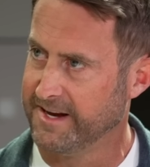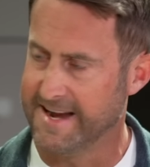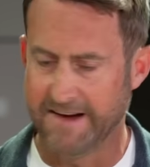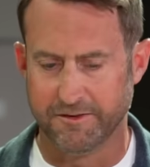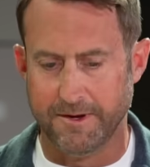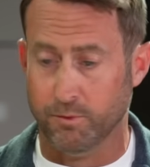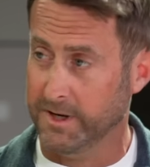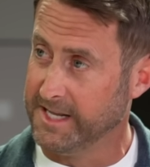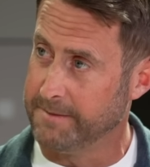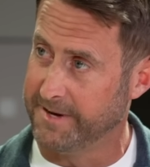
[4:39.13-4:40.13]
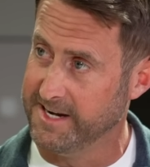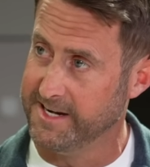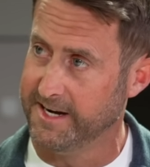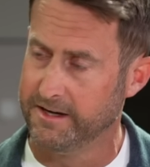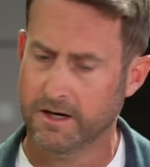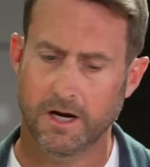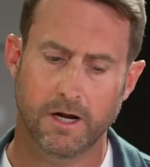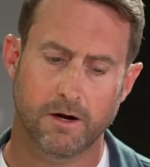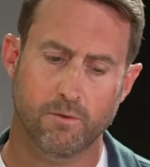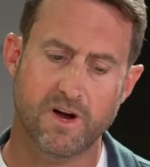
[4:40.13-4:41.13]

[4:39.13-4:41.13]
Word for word: and have to be really opinionated, we